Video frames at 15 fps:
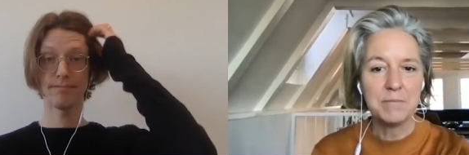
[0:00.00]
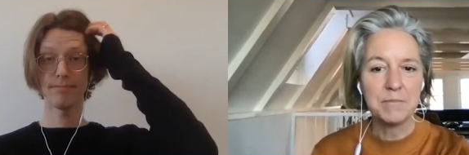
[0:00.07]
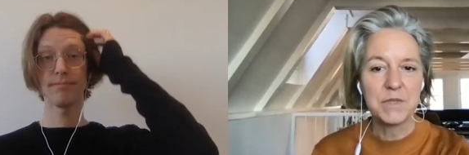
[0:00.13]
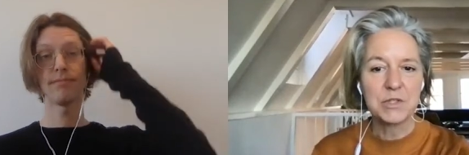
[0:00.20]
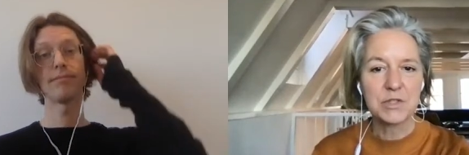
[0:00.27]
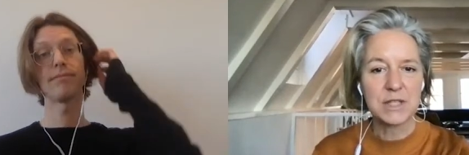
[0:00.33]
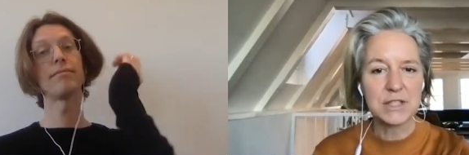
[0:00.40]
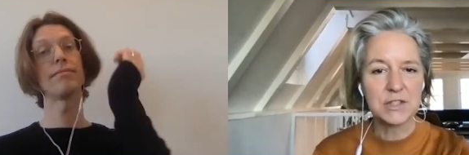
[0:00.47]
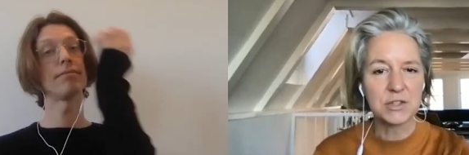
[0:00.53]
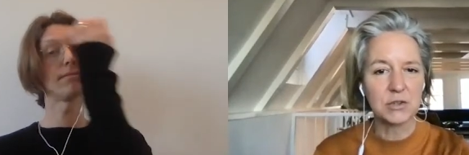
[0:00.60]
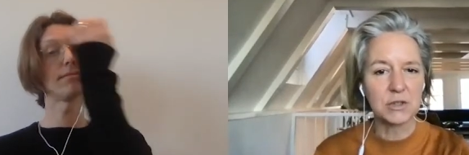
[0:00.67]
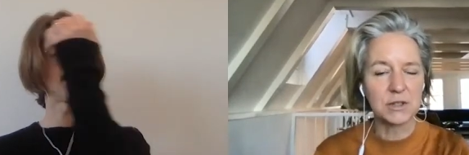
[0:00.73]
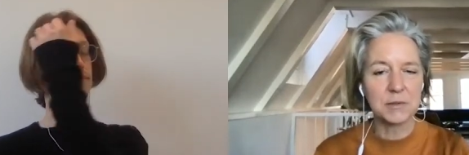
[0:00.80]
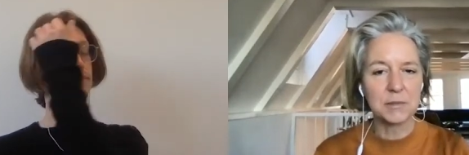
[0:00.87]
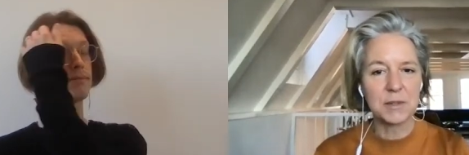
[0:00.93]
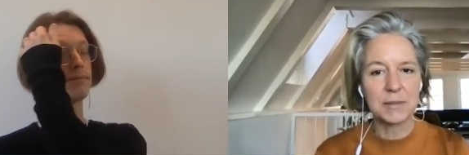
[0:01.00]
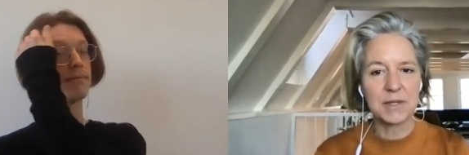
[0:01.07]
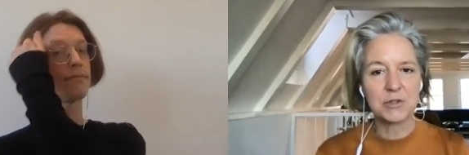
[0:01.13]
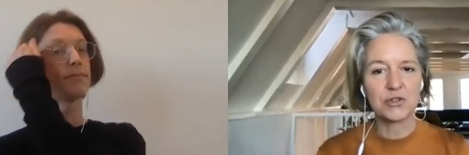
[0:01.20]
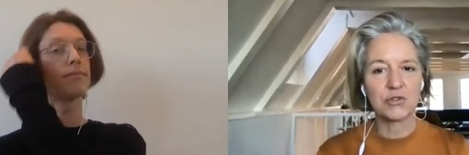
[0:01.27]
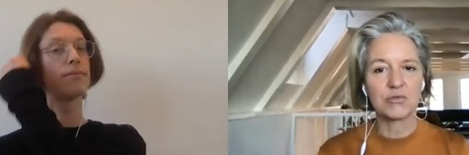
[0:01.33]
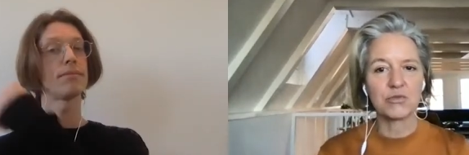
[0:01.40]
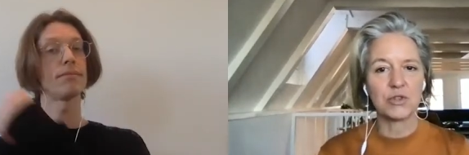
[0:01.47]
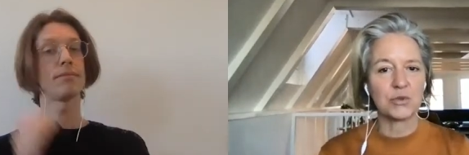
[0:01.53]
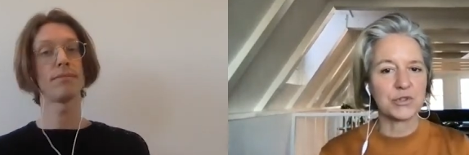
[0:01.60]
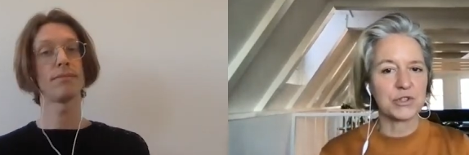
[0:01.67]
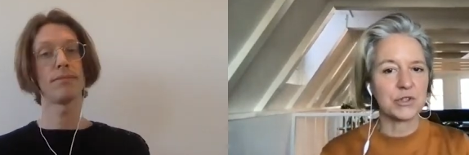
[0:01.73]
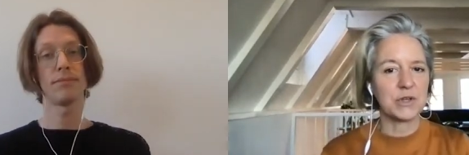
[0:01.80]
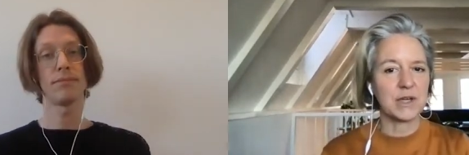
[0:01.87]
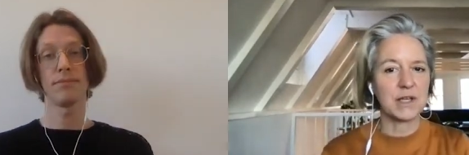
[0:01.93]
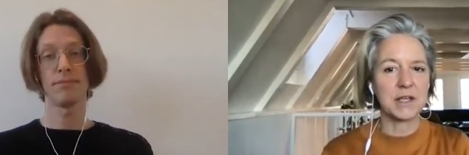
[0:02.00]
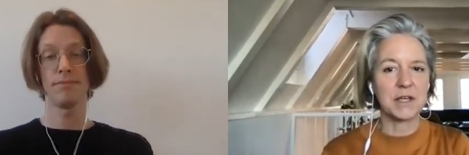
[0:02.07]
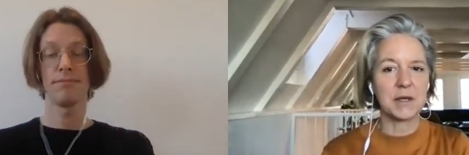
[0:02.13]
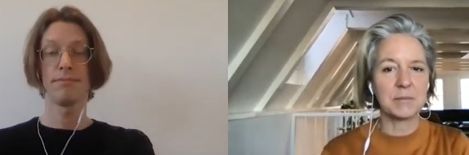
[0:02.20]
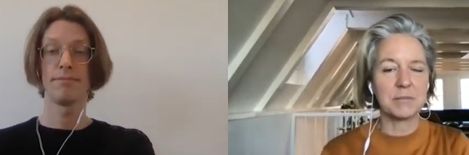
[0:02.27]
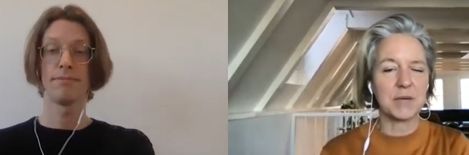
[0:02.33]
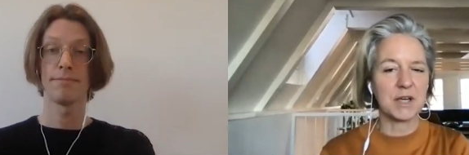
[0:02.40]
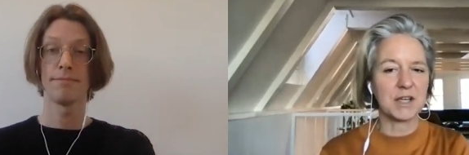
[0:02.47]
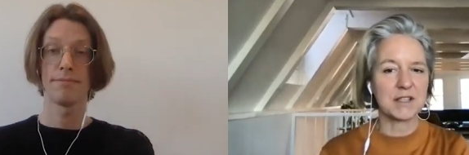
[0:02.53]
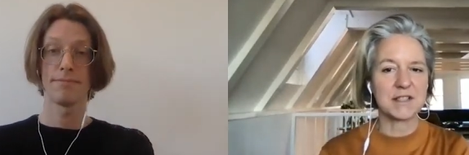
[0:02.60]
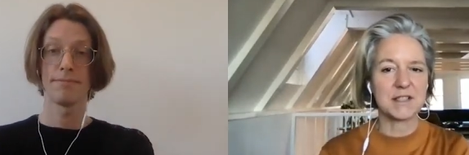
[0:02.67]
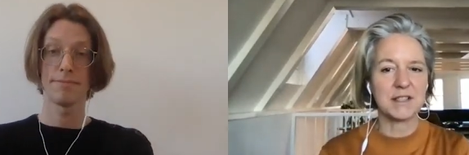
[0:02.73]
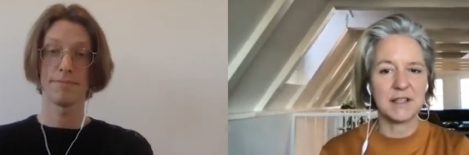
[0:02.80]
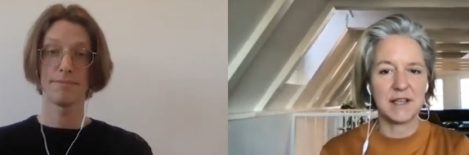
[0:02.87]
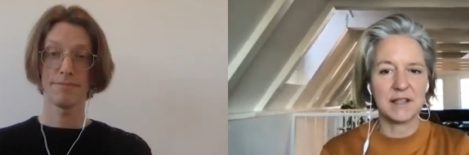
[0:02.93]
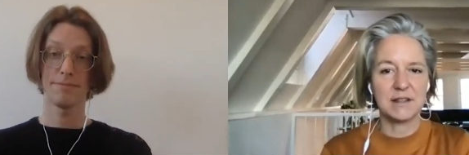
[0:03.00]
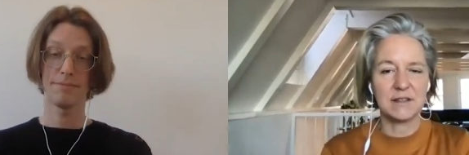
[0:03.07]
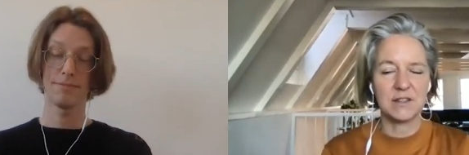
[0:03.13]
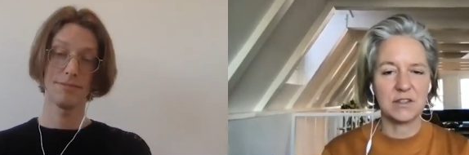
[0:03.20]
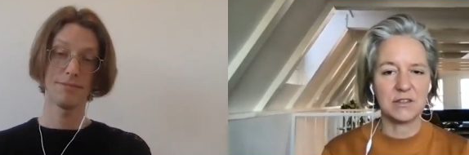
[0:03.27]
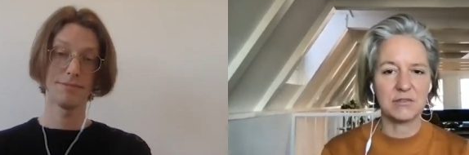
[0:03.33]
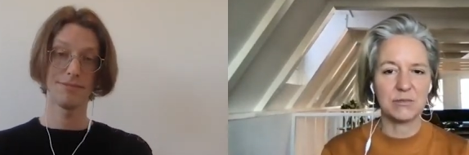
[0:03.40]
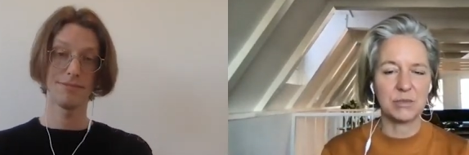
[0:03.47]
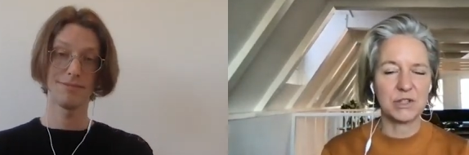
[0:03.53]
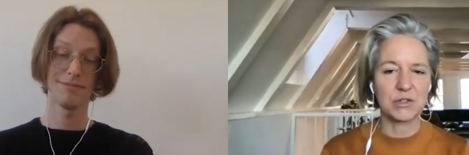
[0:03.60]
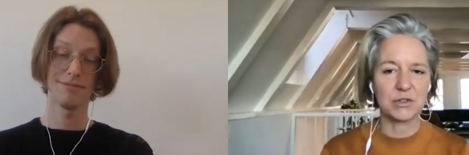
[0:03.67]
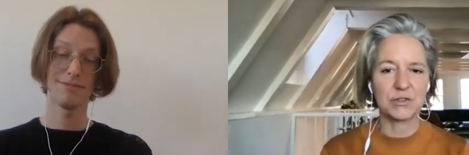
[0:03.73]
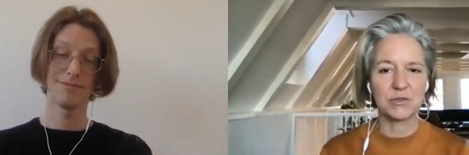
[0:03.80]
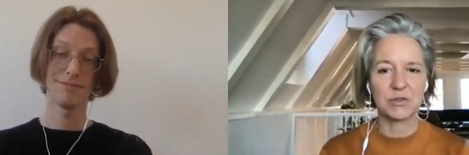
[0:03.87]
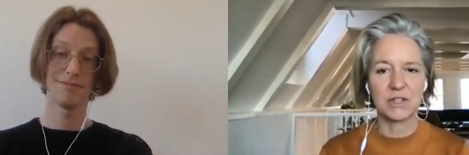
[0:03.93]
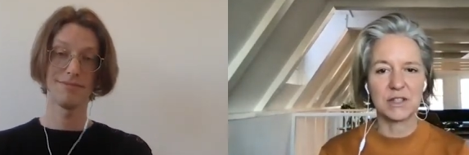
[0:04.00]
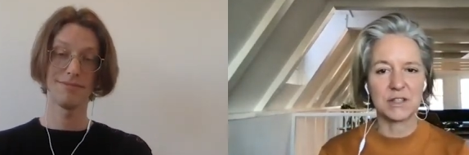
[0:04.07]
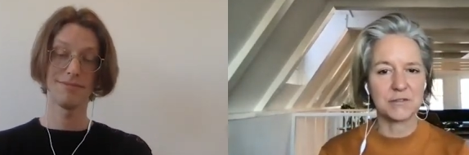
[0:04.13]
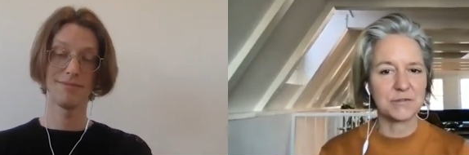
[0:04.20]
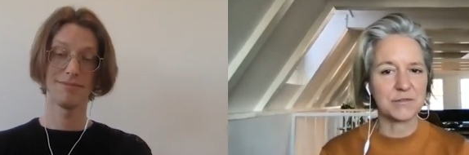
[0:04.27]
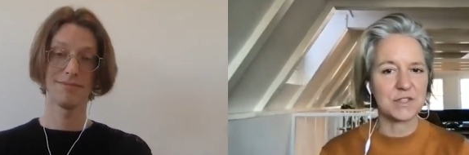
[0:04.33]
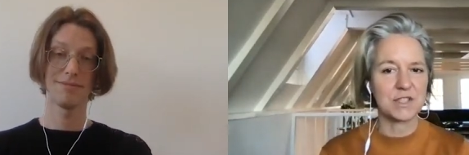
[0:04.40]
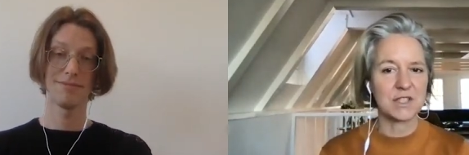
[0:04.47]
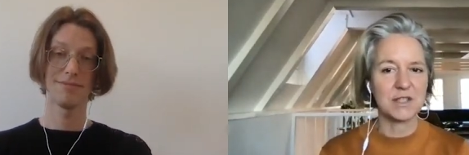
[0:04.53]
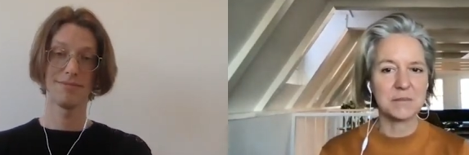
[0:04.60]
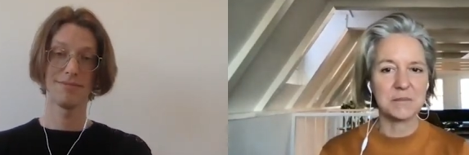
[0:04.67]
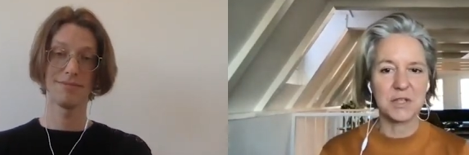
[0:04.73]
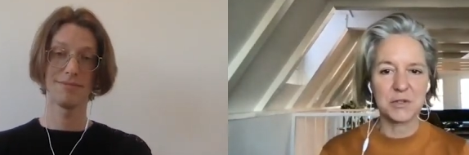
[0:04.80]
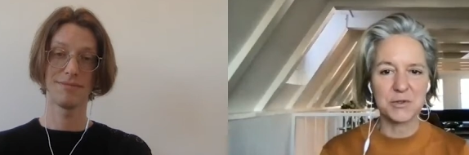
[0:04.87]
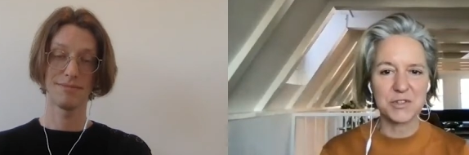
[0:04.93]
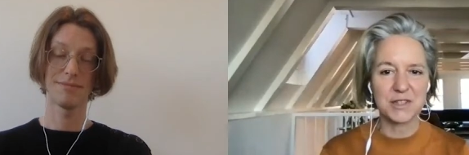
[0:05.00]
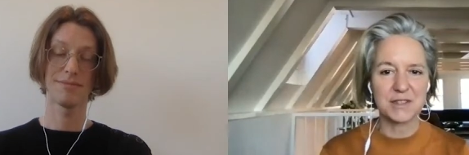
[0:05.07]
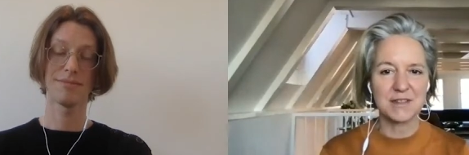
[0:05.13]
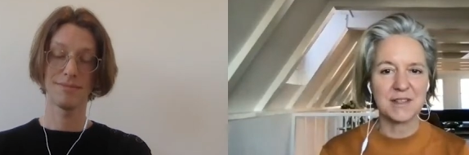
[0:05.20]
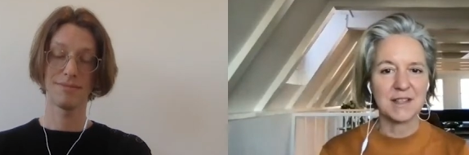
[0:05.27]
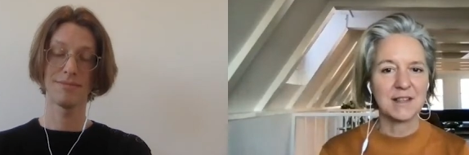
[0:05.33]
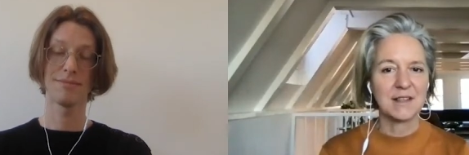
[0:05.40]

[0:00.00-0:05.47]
Speaker 1: So let's talk a little bit about your role. So you're heading up marketing, and we talk to a lot of CMOs, and